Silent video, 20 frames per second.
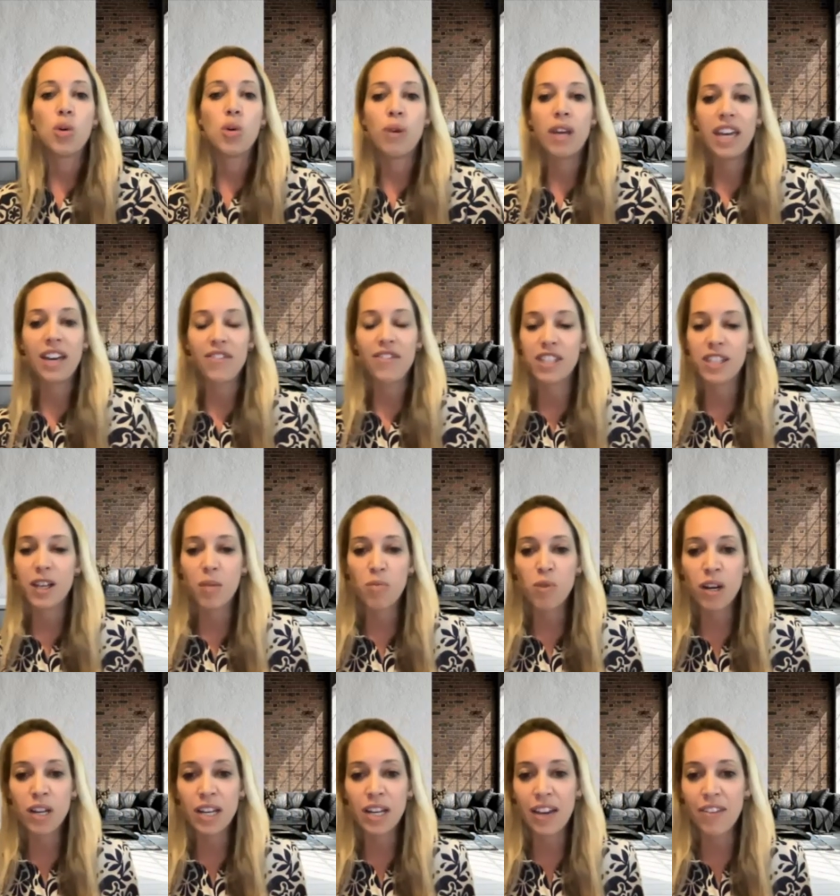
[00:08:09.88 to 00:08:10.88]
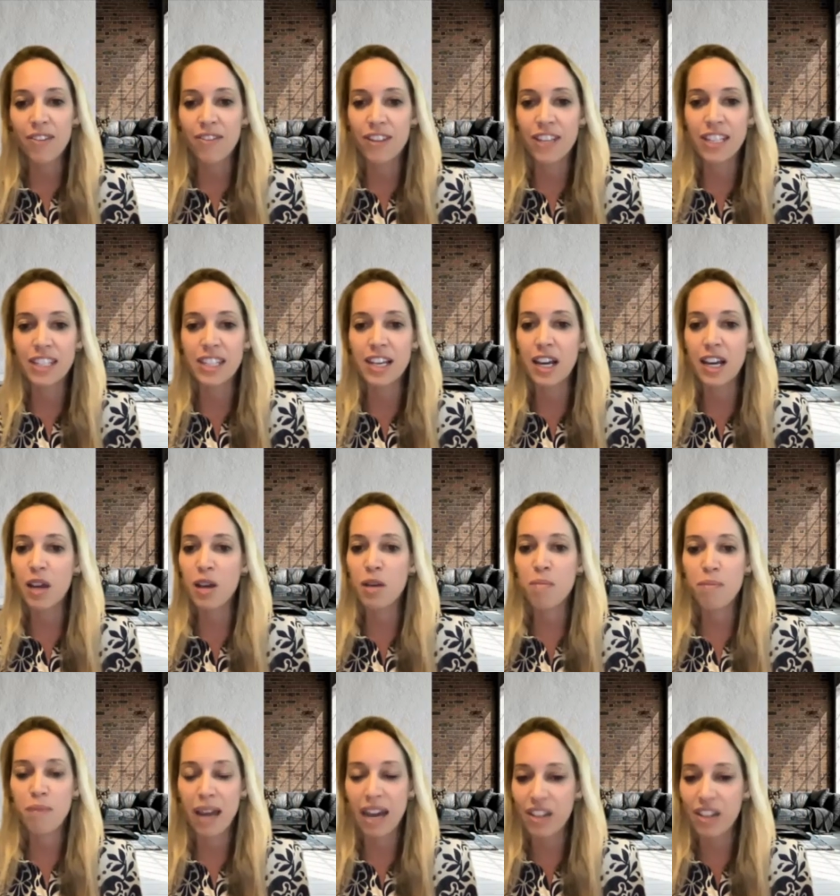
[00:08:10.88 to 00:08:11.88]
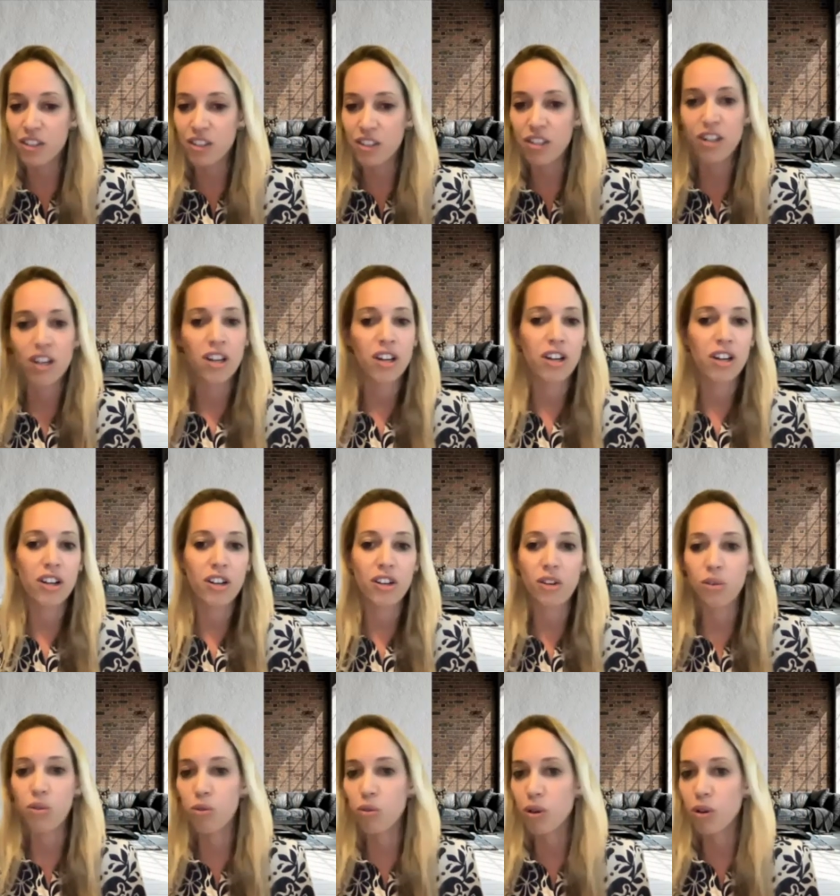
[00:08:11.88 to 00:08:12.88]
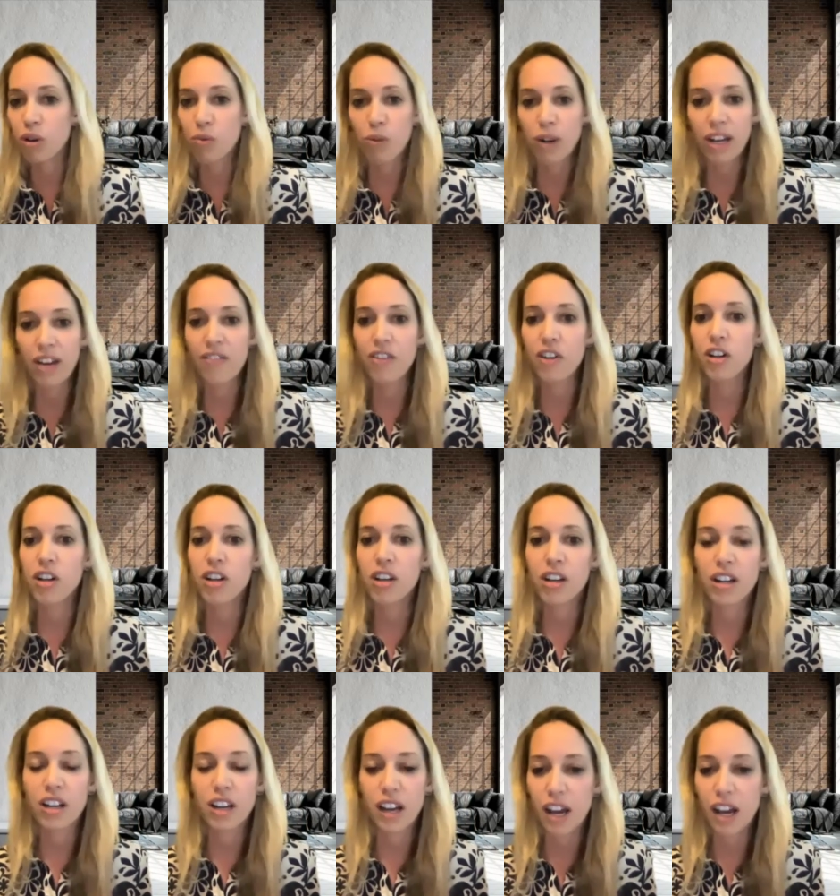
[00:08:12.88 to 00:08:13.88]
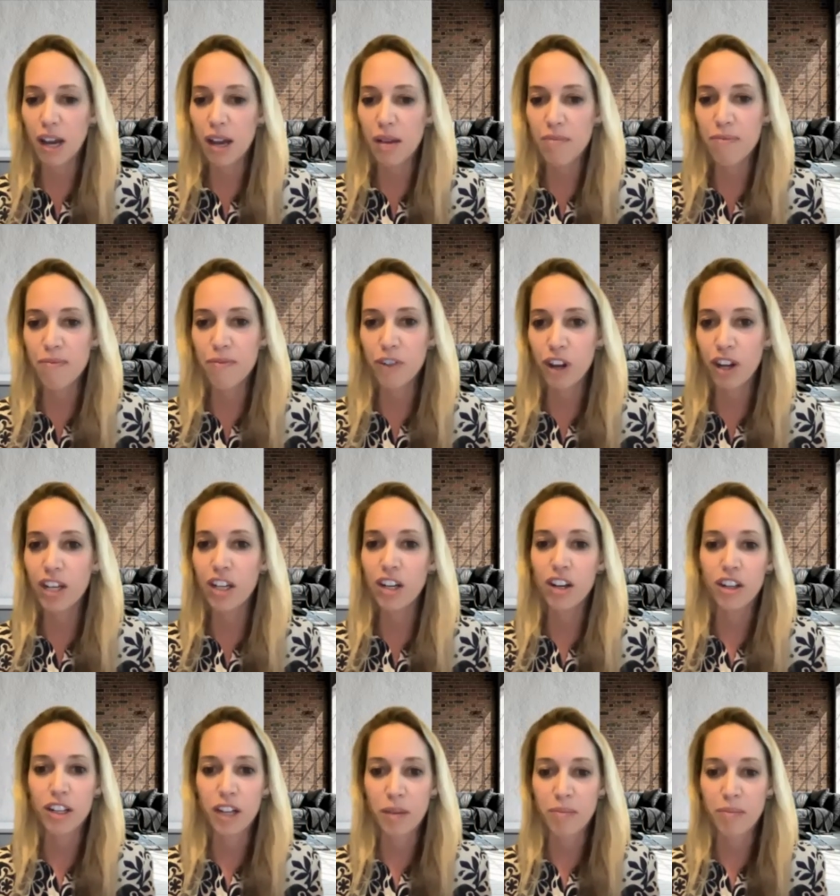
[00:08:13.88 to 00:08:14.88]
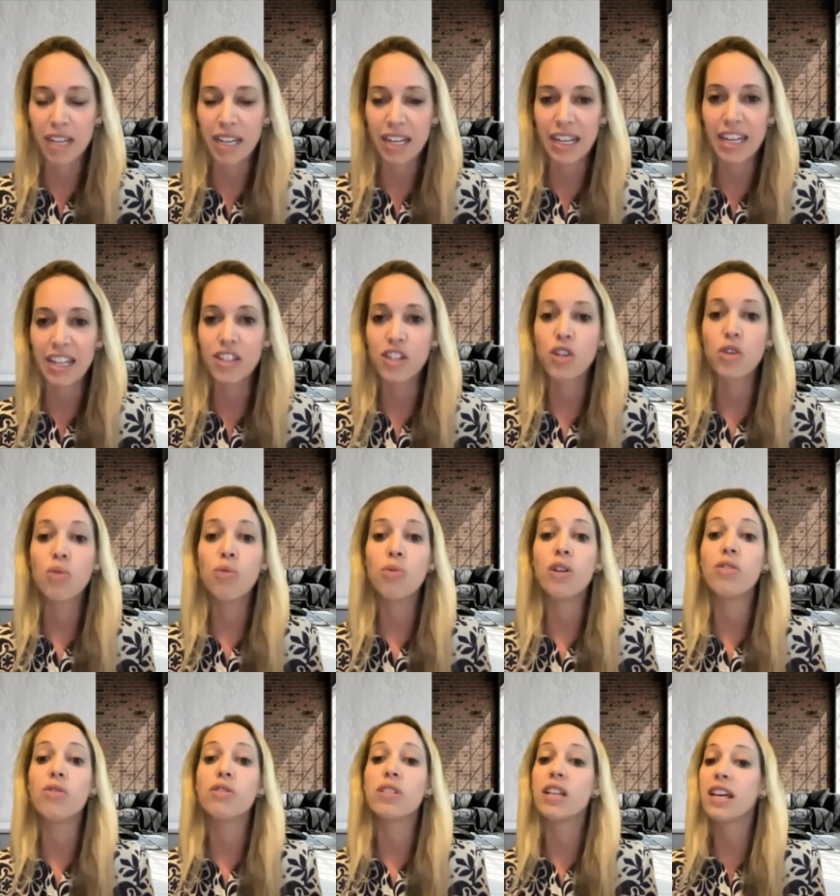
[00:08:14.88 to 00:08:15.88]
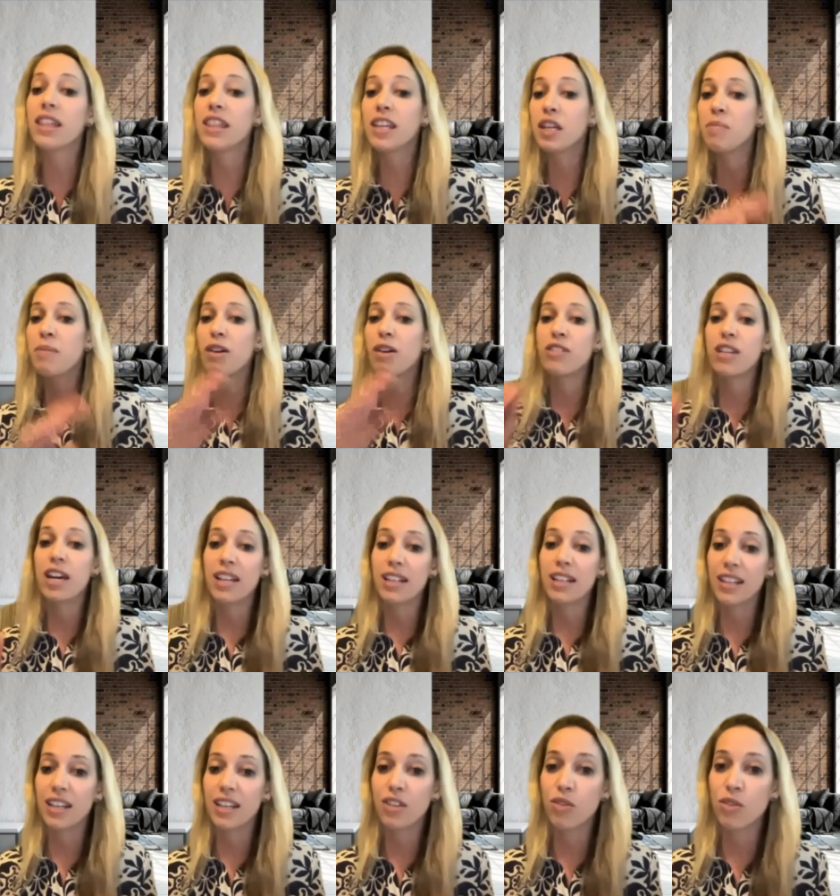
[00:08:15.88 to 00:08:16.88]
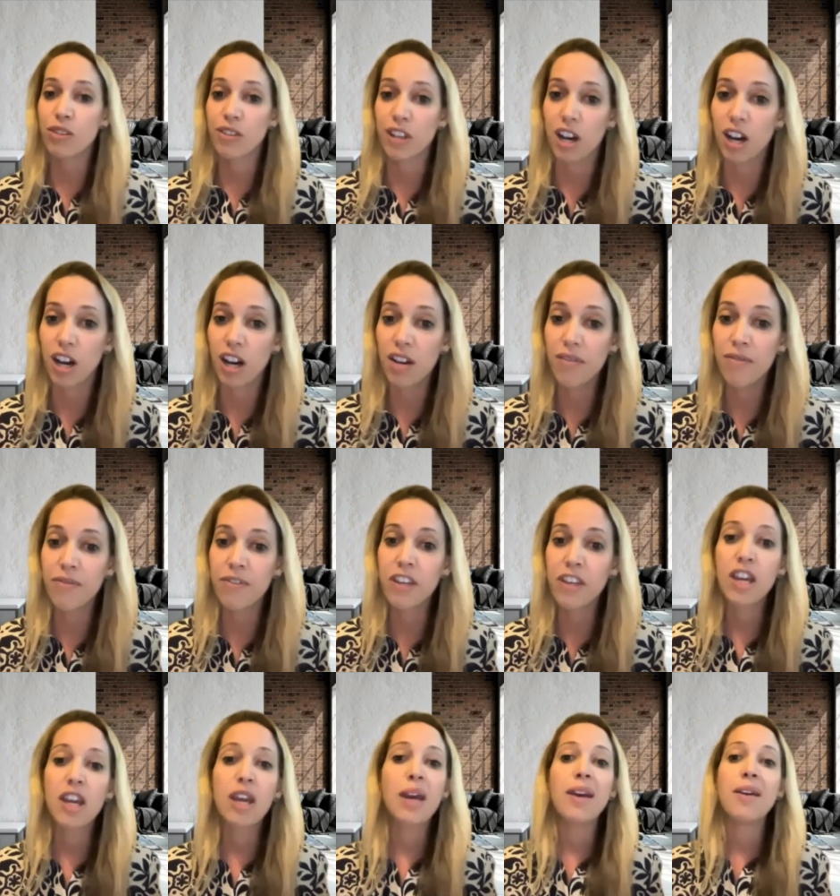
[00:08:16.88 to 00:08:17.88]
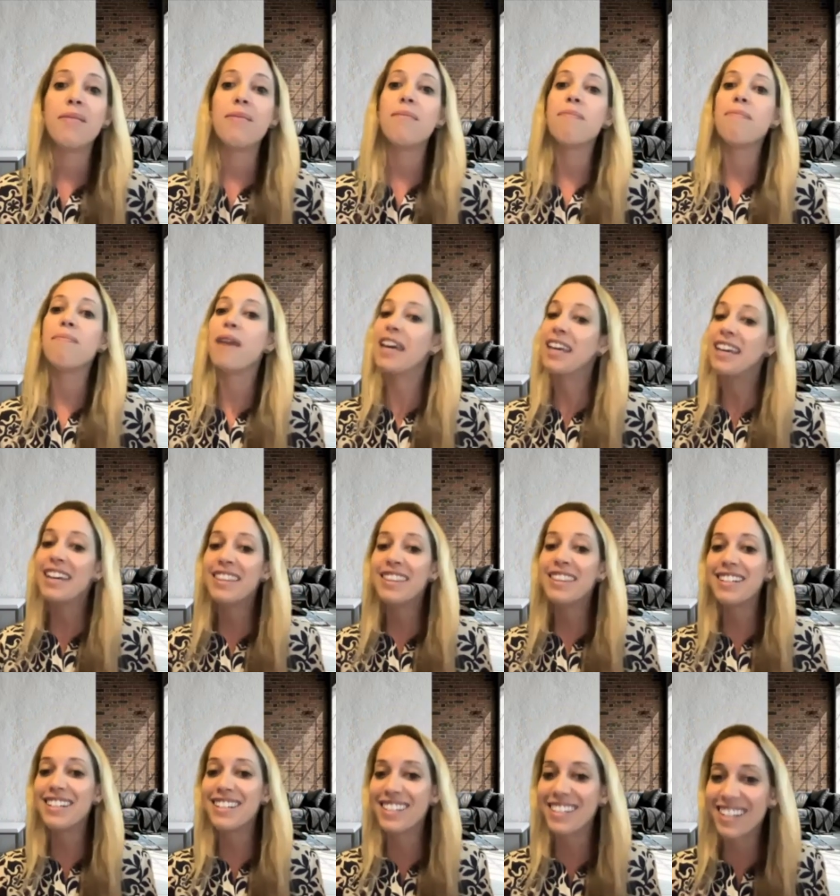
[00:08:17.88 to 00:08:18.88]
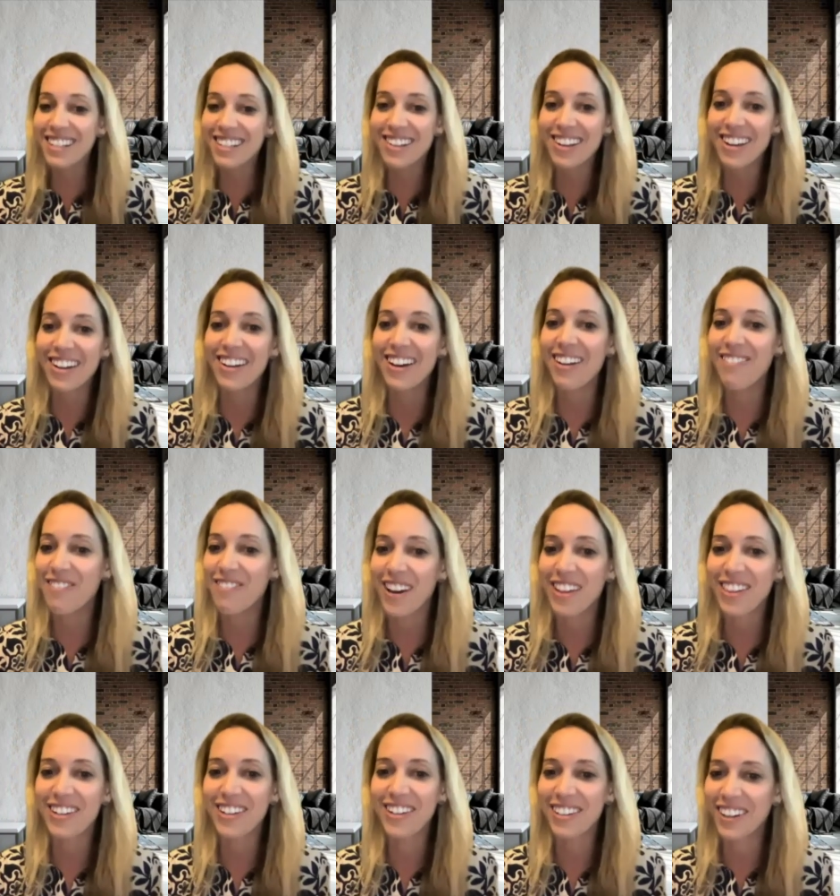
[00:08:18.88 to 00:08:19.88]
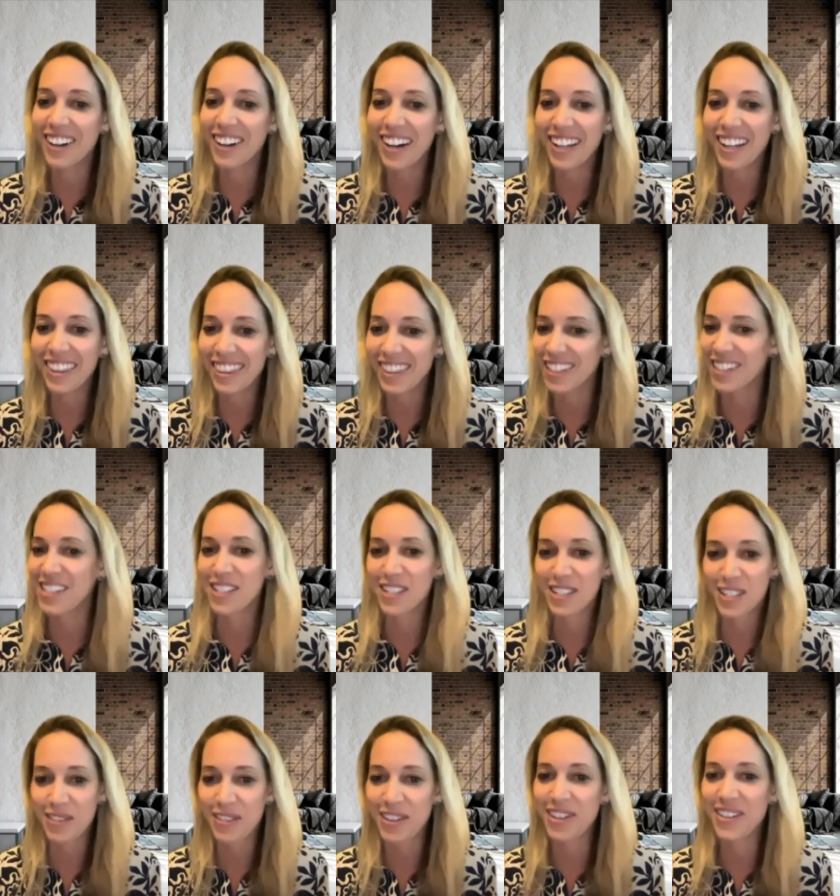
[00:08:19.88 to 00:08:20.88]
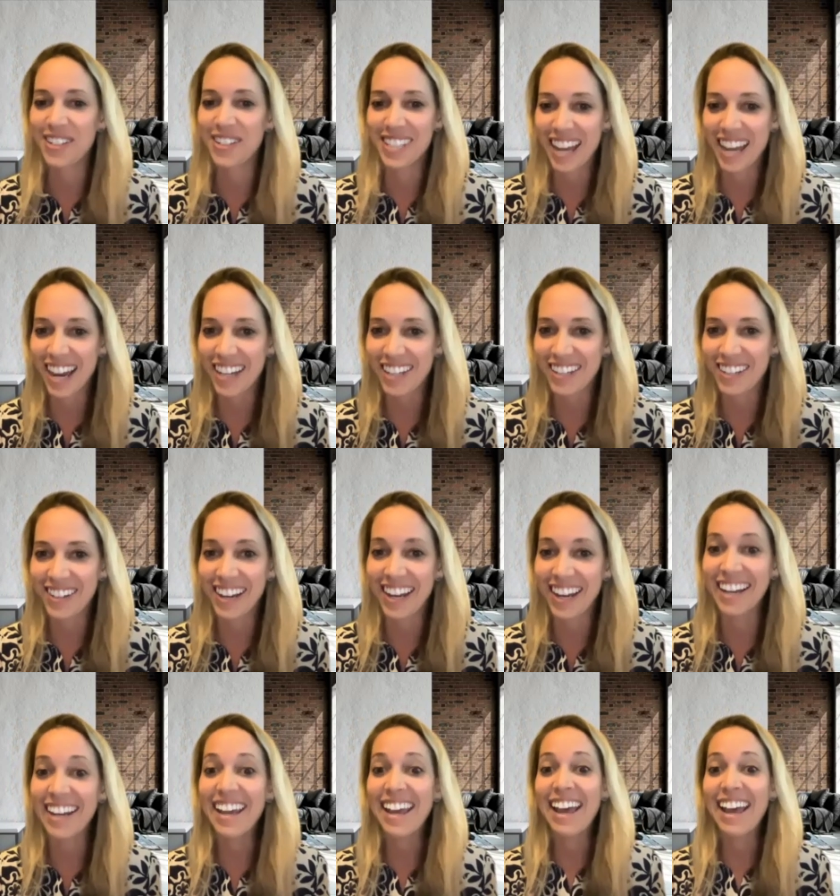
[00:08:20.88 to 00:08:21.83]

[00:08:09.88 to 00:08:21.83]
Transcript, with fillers: we have someone at Visa, MasterCard, or whatever um, credit card company it is who knows nothing about tenant landlord law making the decision of whether or not this dispute is accurate.